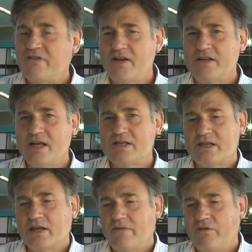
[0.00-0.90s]

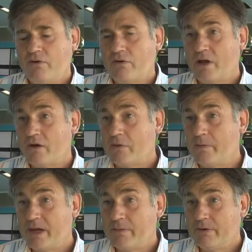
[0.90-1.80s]
fantastic for the local
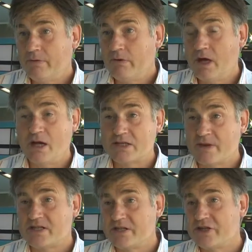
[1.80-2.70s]
people, uh,
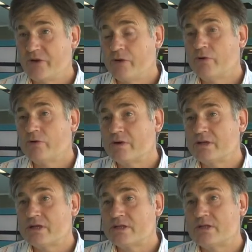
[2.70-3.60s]
especially during
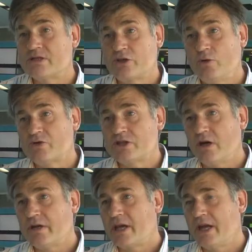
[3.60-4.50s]
August. Schools
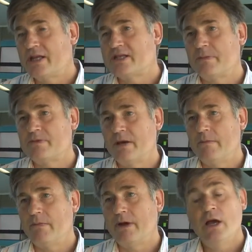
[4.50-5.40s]
start again in
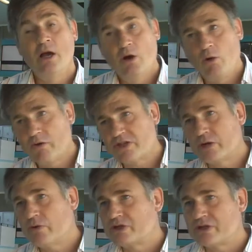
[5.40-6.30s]
September, all the
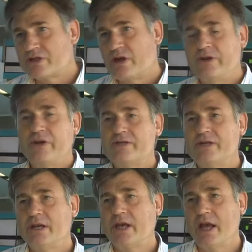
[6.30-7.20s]
schools can start using
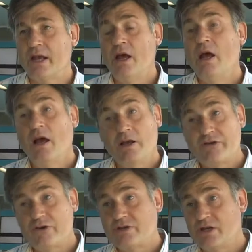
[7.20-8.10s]
it again. And
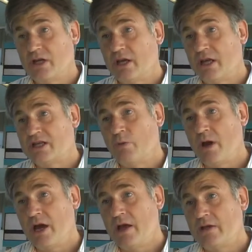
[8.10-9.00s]
crucially, it's
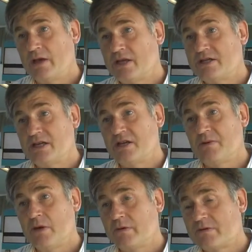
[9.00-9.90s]
where the City of
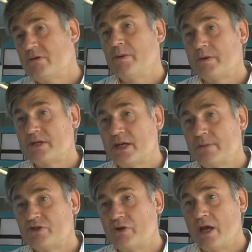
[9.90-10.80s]
Birmingham swimming
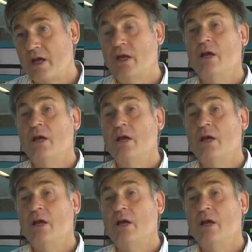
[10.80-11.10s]
team train,